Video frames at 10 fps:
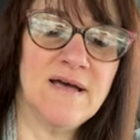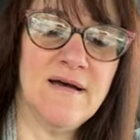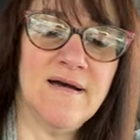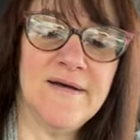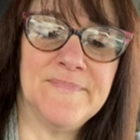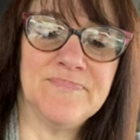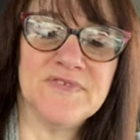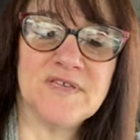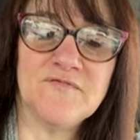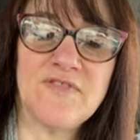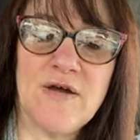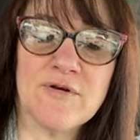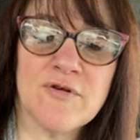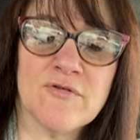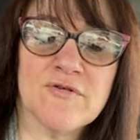um,
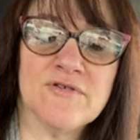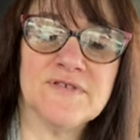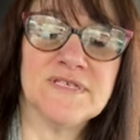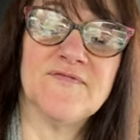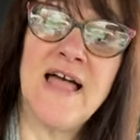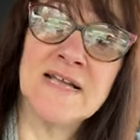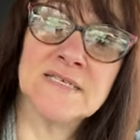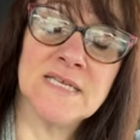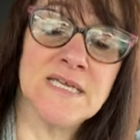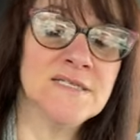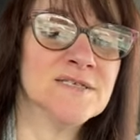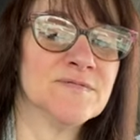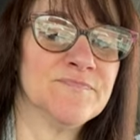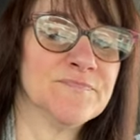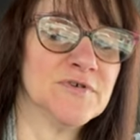sunflower kernels, flax seeds,
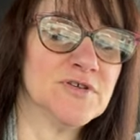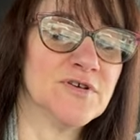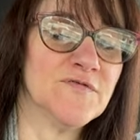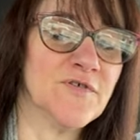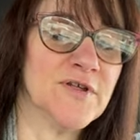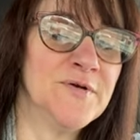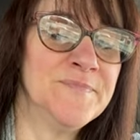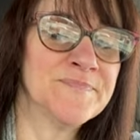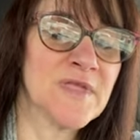which are good for you,